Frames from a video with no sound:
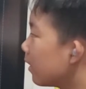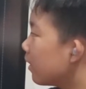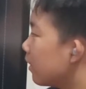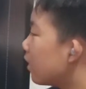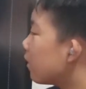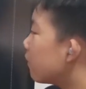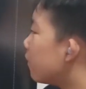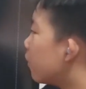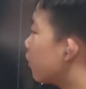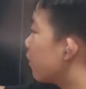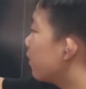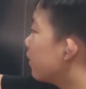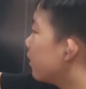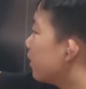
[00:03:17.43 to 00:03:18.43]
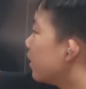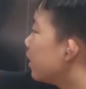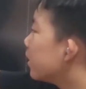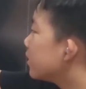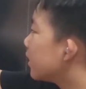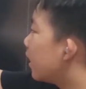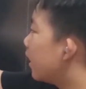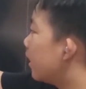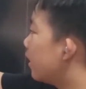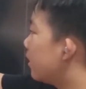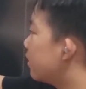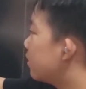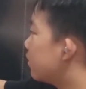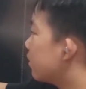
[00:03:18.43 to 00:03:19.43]
Therefore, its
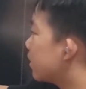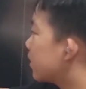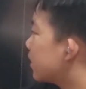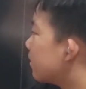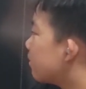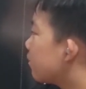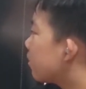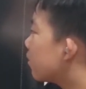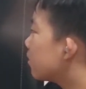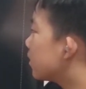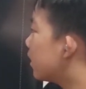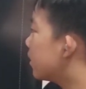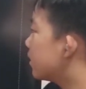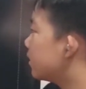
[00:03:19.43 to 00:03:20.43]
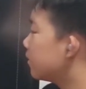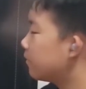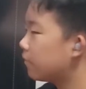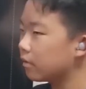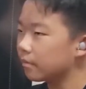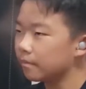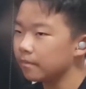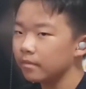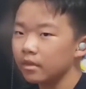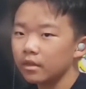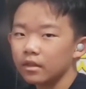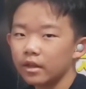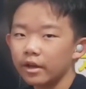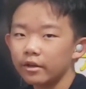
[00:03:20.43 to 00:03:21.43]
ions will accept protons to form
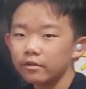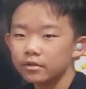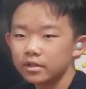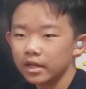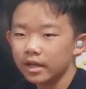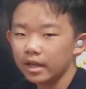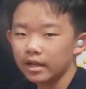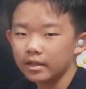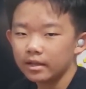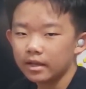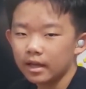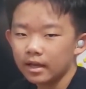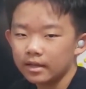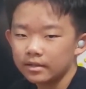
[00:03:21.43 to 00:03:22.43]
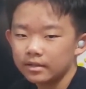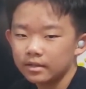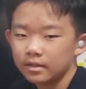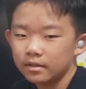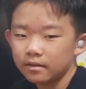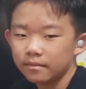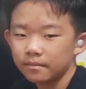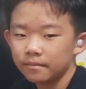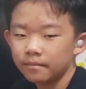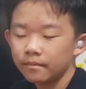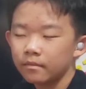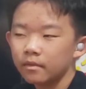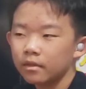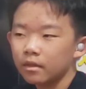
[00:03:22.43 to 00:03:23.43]
thiocyanic acid.
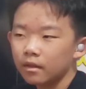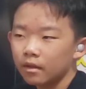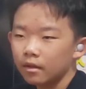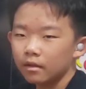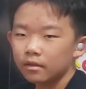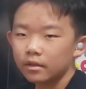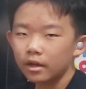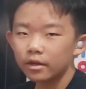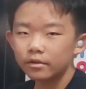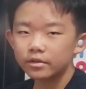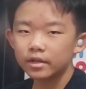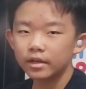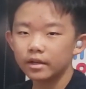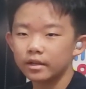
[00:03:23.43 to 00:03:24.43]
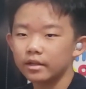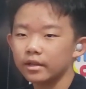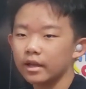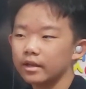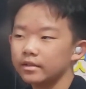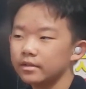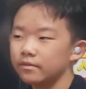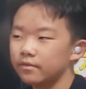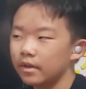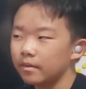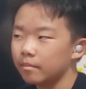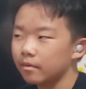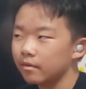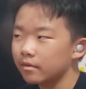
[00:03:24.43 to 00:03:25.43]
Thiocyanic acid
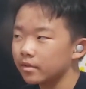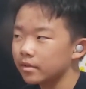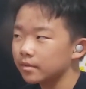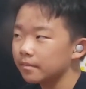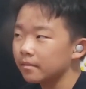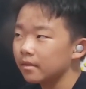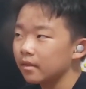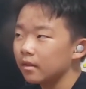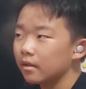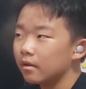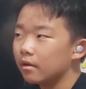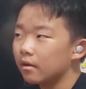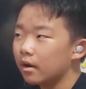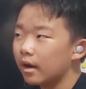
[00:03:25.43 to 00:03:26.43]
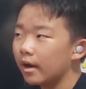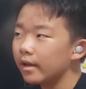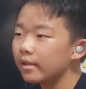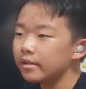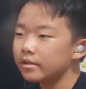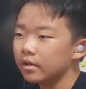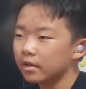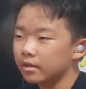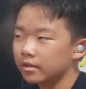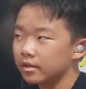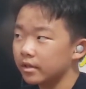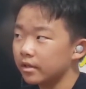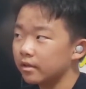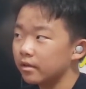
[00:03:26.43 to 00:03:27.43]
vapors are highly
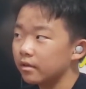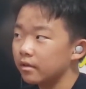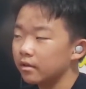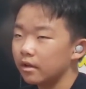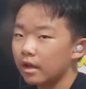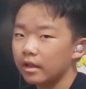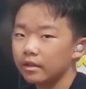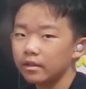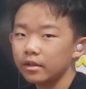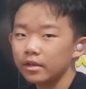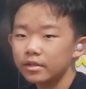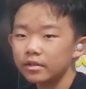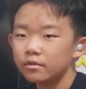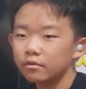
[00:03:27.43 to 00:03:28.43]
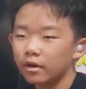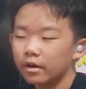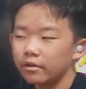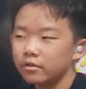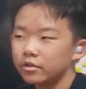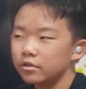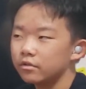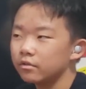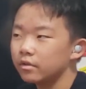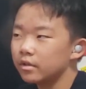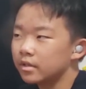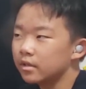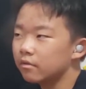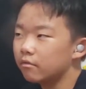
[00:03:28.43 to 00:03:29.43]
toxic, and this is why you should do
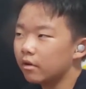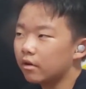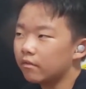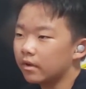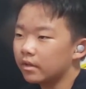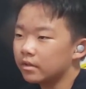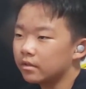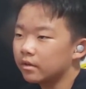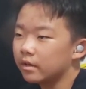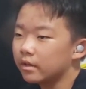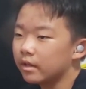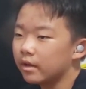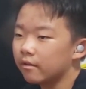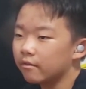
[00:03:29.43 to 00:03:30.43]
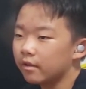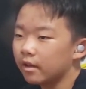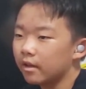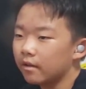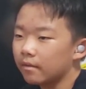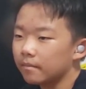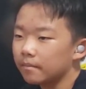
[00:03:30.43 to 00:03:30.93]
this in a well-ventilated area.